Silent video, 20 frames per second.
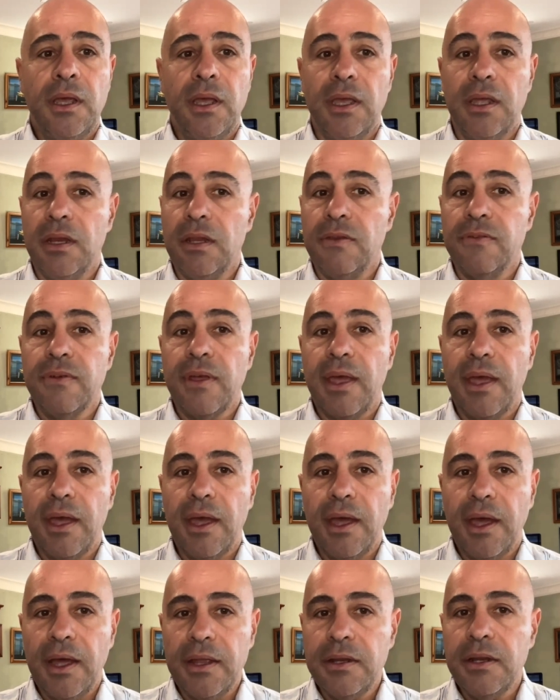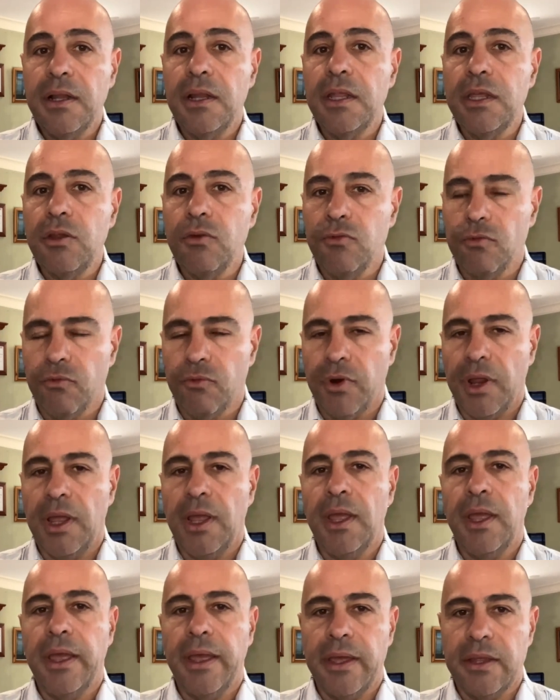It is utterly
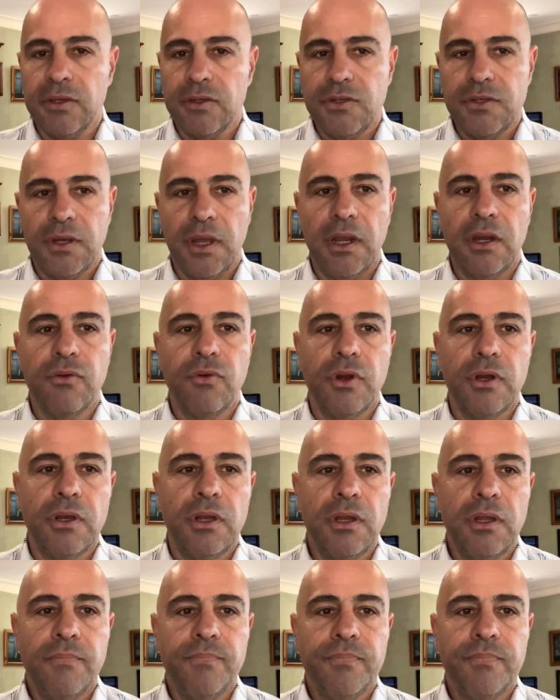rare and sacred.